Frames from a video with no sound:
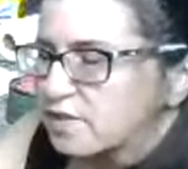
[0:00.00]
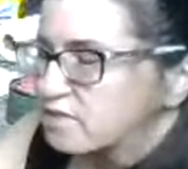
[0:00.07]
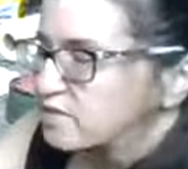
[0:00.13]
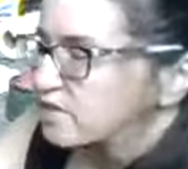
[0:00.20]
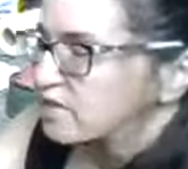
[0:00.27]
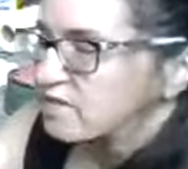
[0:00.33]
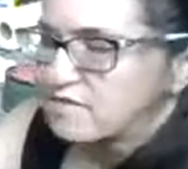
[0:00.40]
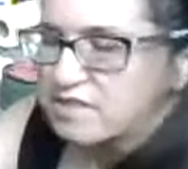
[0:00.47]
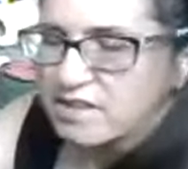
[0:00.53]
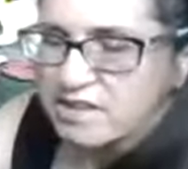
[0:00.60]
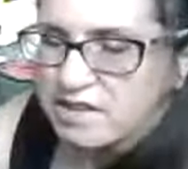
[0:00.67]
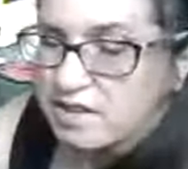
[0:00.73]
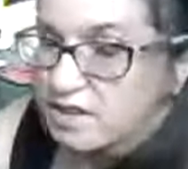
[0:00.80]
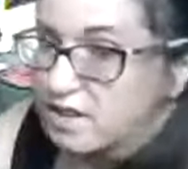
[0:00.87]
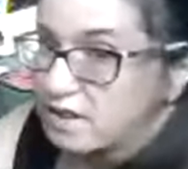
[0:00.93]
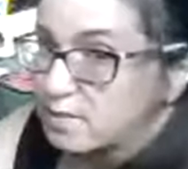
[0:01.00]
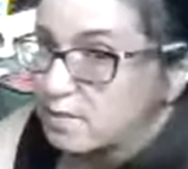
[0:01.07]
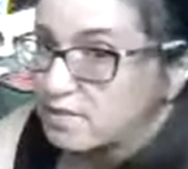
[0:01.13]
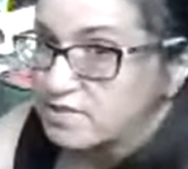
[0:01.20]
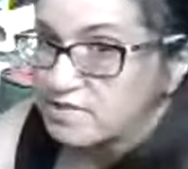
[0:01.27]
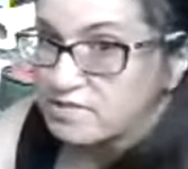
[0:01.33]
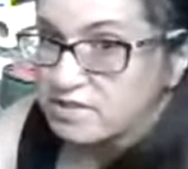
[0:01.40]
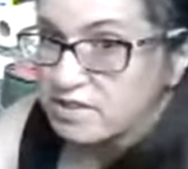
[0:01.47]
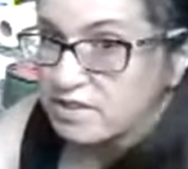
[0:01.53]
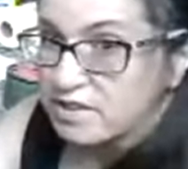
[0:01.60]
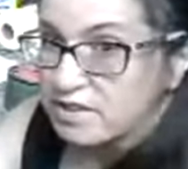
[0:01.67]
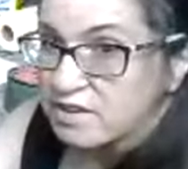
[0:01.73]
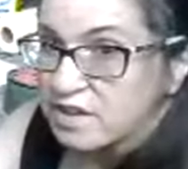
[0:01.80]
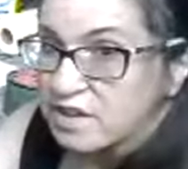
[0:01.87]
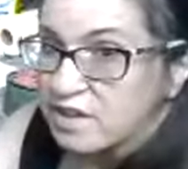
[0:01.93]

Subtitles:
Like I said, I'm going to start,